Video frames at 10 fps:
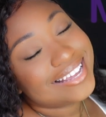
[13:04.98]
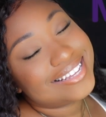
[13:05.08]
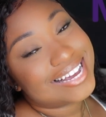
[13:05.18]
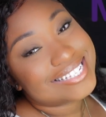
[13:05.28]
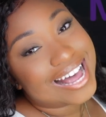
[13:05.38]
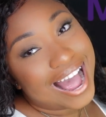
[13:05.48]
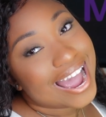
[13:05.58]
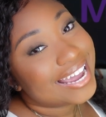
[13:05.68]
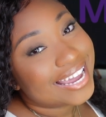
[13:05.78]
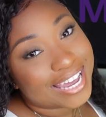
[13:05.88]
Yes,
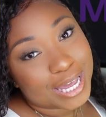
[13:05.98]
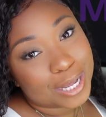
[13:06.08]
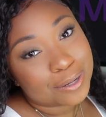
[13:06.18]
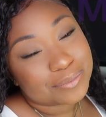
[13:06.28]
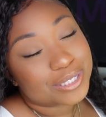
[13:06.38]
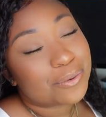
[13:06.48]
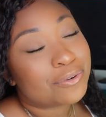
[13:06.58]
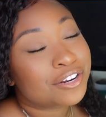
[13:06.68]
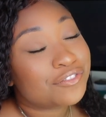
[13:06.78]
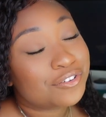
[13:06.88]
I am. So
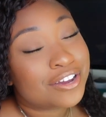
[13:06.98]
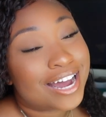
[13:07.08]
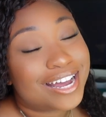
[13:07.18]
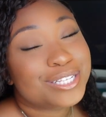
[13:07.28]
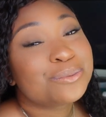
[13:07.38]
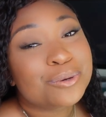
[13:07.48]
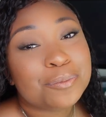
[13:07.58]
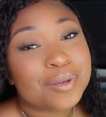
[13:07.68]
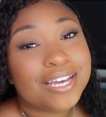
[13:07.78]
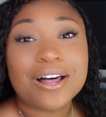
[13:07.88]
one of you guys will
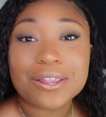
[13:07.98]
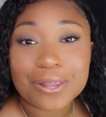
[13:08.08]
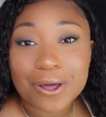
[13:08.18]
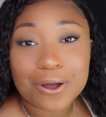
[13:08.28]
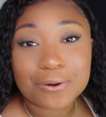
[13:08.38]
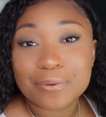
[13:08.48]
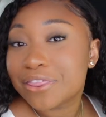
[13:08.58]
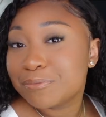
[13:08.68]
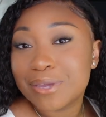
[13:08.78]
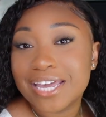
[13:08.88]
be along
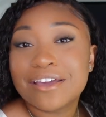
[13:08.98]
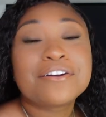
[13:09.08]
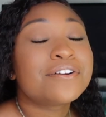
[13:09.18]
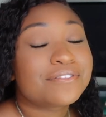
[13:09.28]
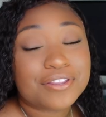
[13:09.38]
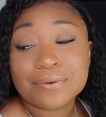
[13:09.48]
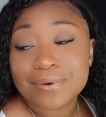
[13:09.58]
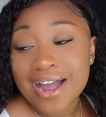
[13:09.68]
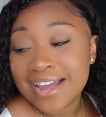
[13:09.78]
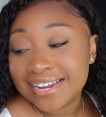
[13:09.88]
with me for the
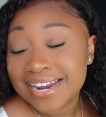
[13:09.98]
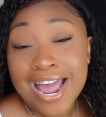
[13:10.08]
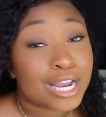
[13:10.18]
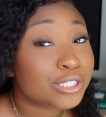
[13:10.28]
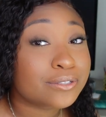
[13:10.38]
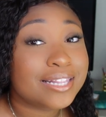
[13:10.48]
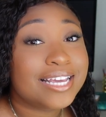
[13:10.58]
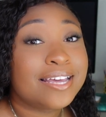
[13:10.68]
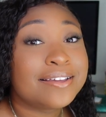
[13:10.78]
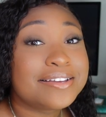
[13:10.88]
ride and
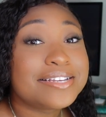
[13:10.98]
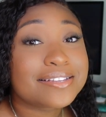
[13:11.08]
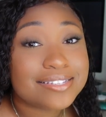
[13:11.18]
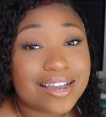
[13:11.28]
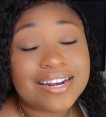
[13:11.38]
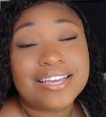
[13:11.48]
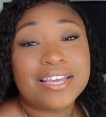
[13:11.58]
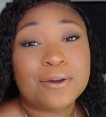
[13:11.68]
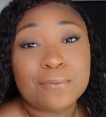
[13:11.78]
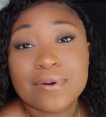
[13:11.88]
actually
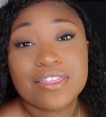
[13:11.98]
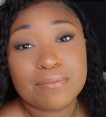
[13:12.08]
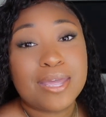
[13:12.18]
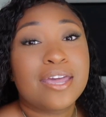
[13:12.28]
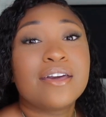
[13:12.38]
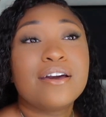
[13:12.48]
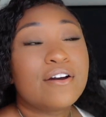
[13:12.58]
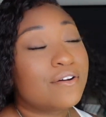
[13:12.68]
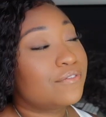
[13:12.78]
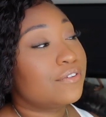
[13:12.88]
studying with me
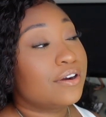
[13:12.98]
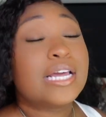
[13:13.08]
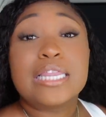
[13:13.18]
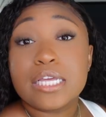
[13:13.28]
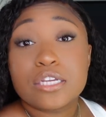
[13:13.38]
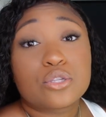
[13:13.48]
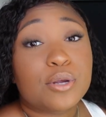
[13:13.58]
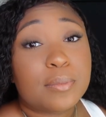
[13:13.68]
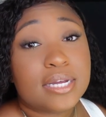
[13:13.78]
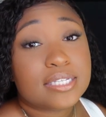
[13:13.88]
for these 3
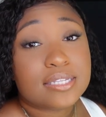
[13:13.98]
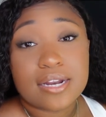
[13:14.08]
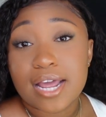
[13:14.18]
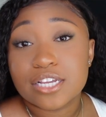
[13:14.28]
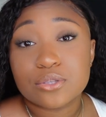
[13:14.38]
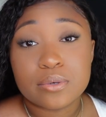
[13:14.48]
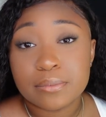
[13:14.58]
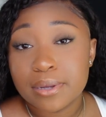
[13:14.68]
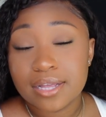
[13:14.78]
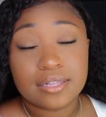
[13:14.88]
months, the next 3
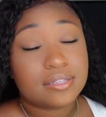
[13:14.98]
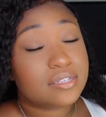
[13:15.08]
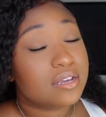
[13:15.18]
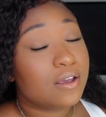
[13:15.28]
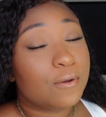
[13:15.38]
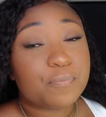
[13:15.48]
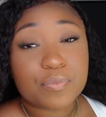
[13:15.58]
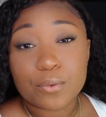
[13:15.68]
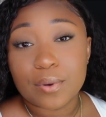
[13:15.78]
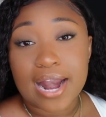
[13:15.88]
months,
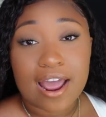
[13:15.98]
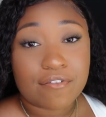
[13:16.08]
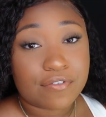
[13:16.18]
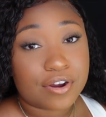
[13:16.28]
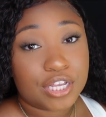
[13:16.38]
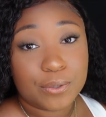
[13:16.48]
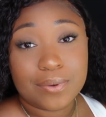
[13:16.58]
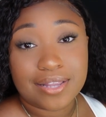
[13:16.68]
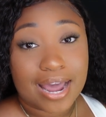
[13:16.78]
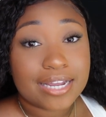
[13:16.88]
whenever you
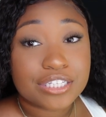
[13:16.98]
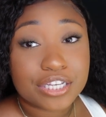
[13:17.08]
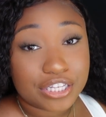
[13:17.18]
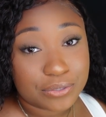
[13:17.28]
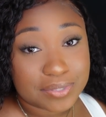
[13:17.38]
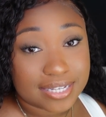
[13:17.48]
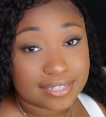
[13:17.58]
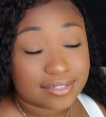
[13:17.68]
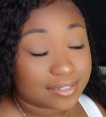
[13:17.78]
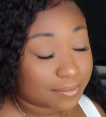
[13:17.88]
would like to use
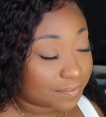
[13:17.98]
it.